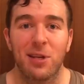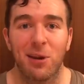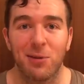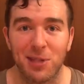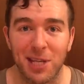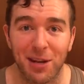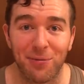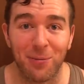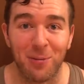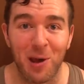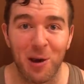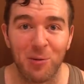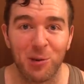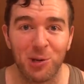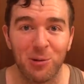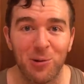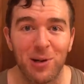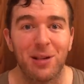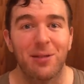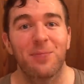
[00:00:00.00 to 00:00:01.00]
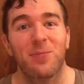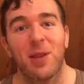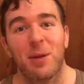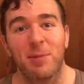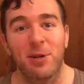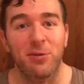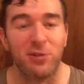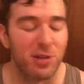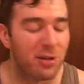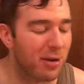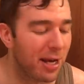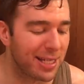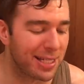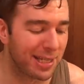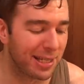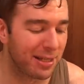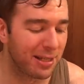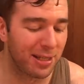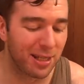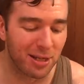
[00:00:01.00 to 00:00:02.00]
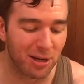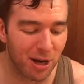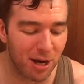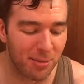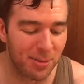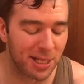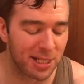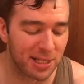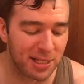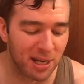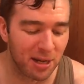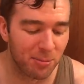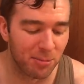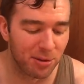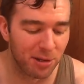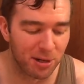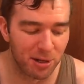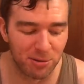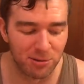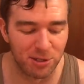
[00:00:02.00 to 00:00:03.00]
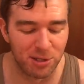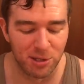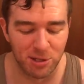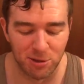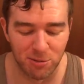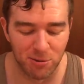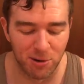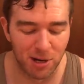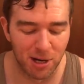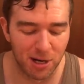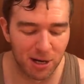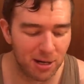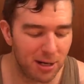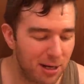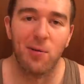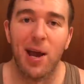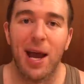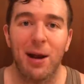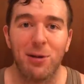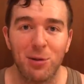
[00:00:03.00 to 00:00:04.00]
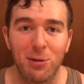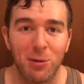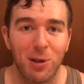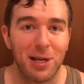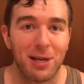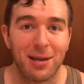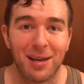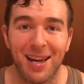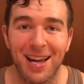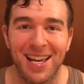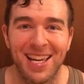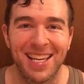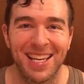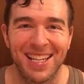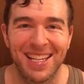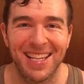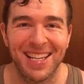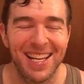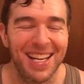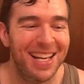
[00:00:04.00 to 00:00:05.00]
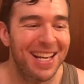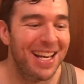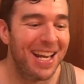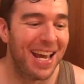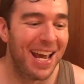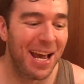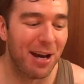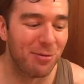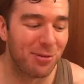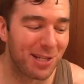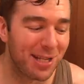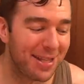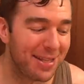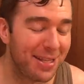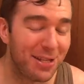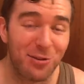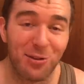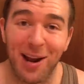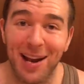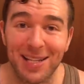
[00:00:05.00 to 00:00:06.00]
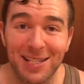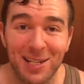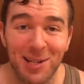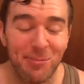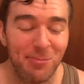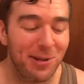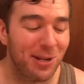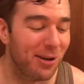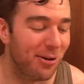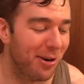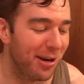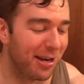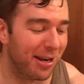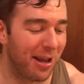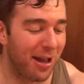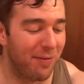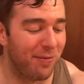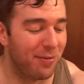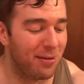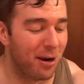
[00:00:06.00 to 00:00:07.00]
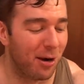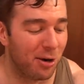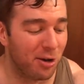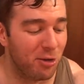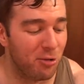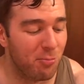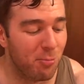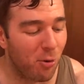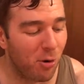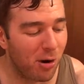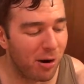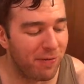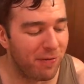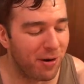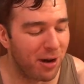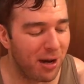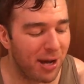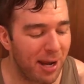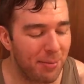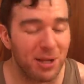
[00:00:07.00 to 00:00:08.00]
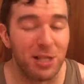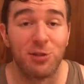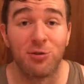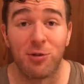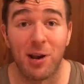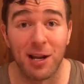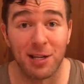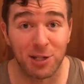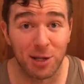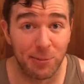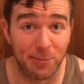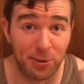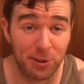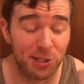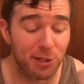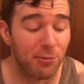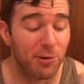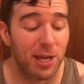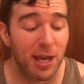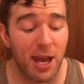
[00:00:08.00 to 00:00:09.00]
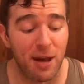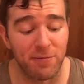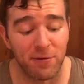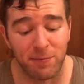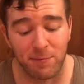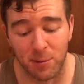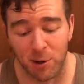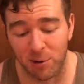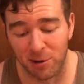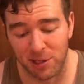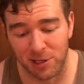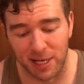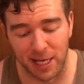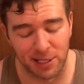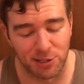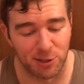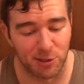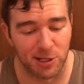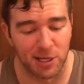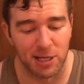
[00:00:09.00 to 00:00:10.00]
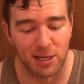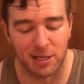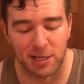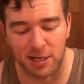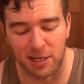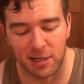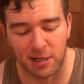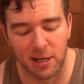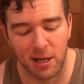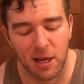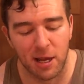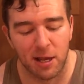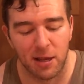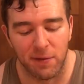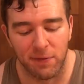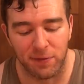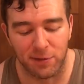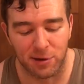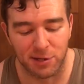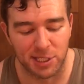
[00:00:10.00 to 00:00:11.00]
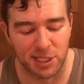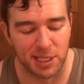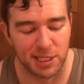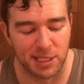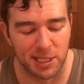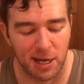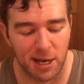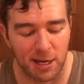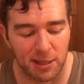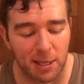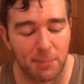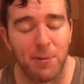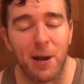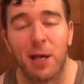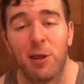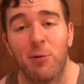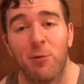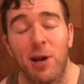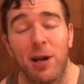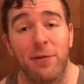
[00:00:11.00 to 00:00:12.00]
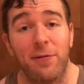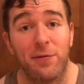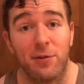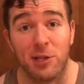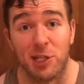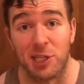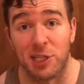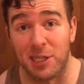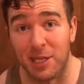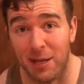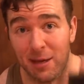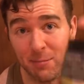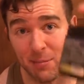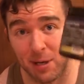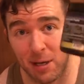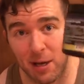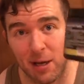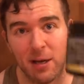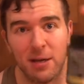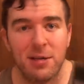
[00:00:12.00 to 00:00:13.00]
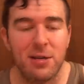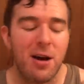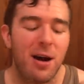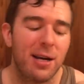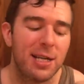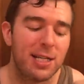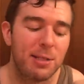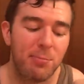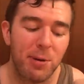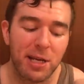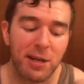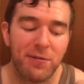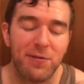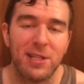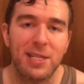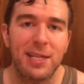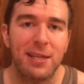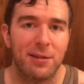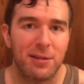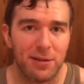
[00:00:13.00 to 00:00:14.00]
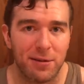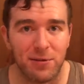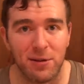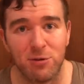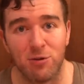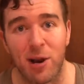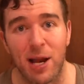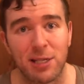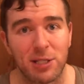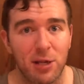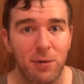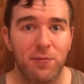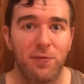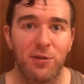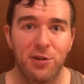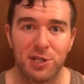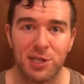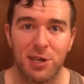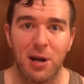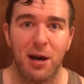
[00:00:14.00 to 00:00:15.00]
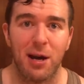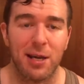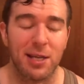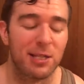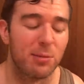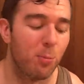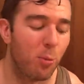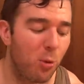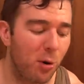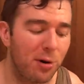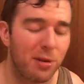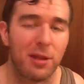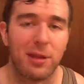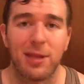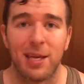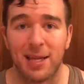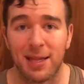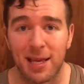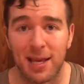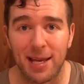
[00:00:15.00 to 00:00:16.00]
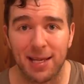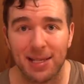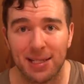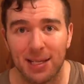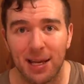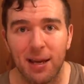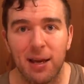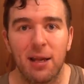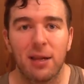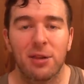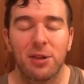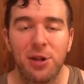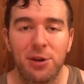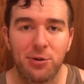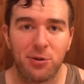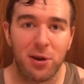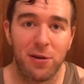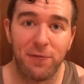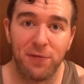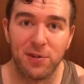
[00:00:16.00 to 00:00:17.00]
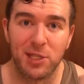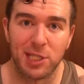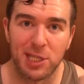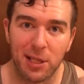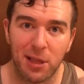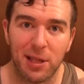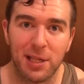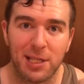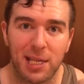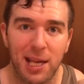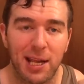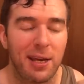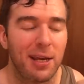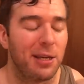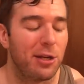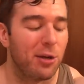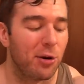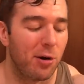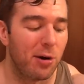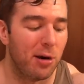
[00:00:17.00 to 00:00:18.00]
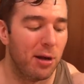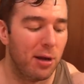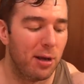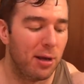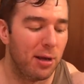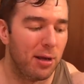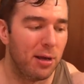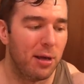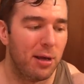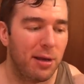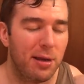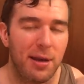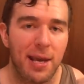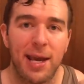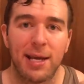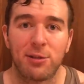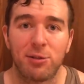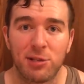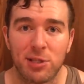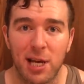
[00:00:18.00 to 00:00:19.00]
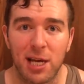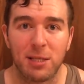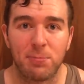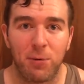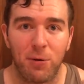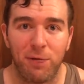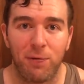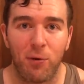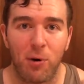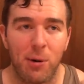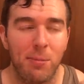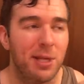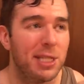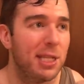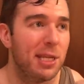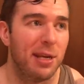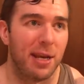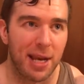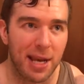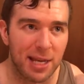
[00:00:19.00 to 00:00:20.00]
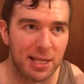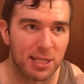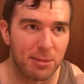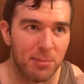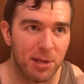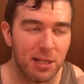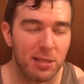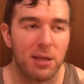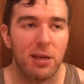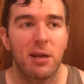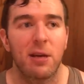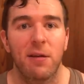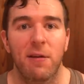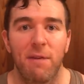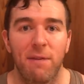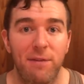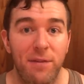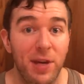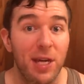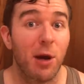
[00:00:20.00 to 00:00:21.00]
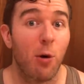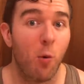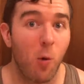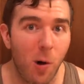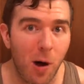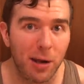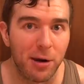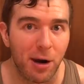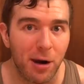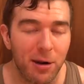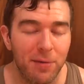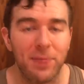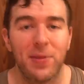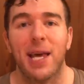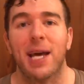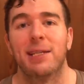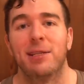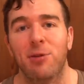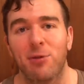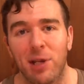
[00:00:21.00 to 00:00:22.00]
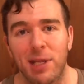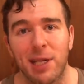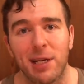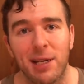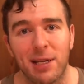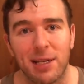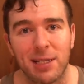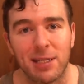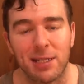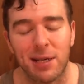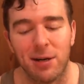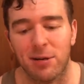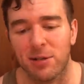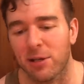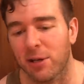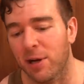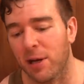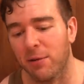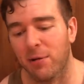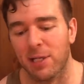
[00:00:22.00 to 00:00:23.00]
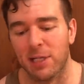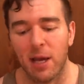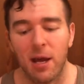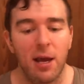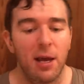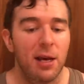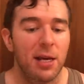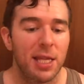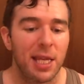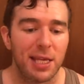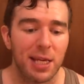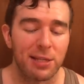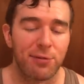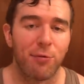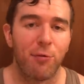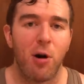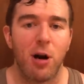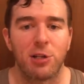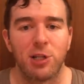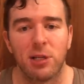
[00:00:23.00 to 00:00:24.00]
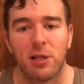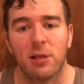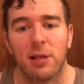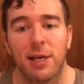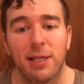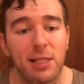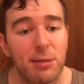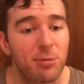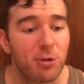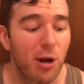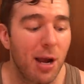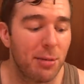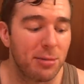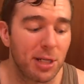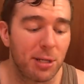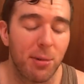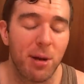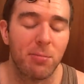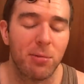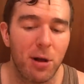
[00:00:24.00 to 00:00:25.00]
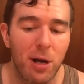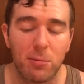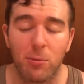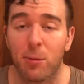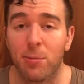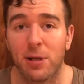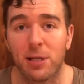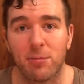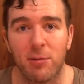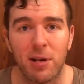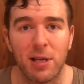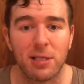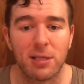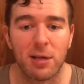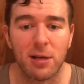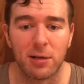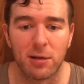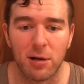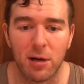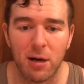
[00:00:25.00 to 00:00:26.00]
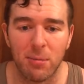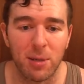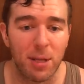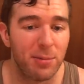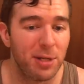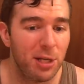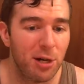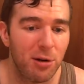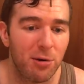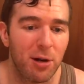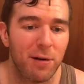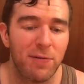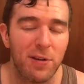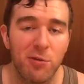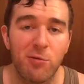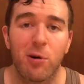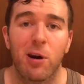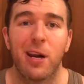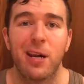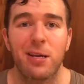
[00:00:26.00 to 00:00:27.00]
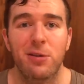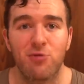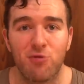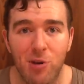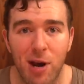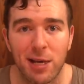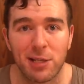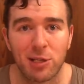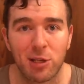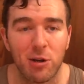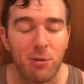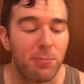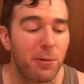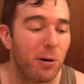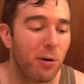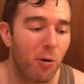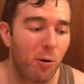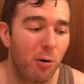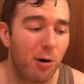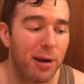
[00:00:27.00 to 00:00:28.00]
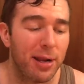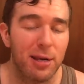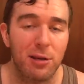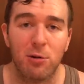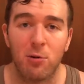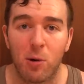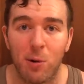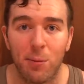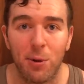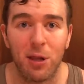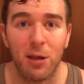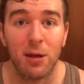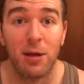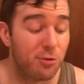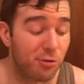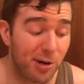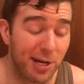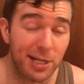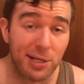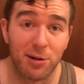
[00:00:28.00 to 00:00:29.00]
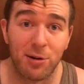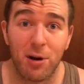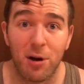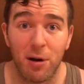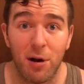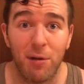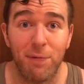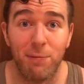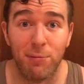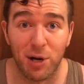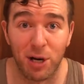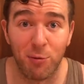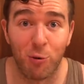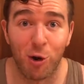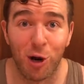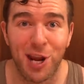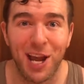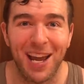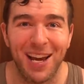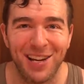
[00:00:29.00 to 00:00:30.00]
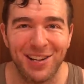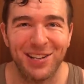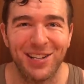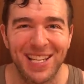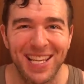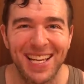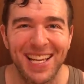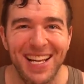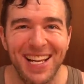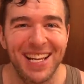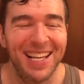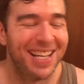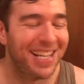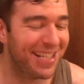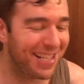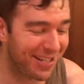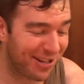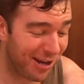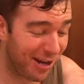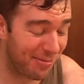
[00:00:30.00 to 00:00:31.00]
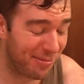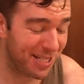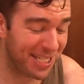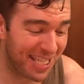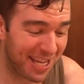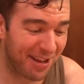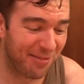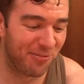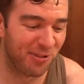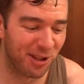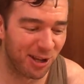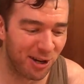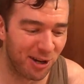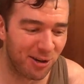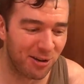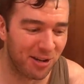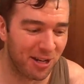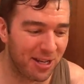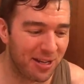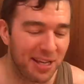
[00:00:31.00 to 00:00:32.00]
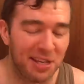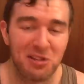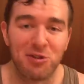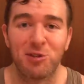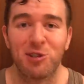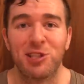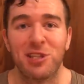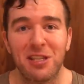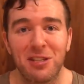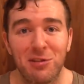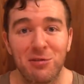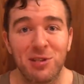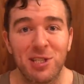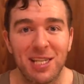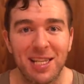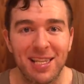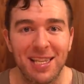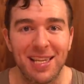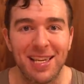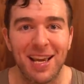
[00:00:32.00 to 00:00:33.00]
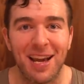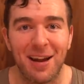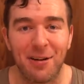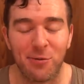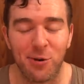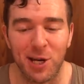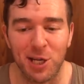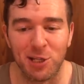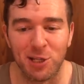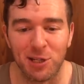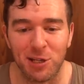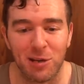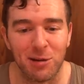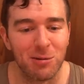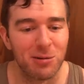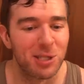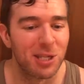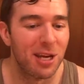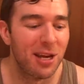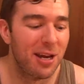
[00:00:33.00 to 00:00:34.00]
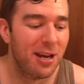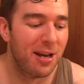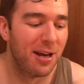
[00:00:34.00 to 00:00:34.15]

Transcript: you know, take from that what you will. Let me know what you guys think in the comments down below. Do you, uh, how do you like, uh, how's uh, the dry scooping going? Have Are you more of a, how many dry scoopers do we have of Mode and Nitric in here? Versus, uh, like, by the way, for stim, not as big of a deal if you dry scoop for it's not. It's more the thing that is literally facilitating your exercise performance enhancement via water. That's the only thing to consider. So anyways, thank you guys for watching. Like, subscribe, check out my blog, more plates more dates dot com. Let me know if you are a dry scooper or a normal drinker of pre-workout in the comments down below. Interested to see the uh, ratios.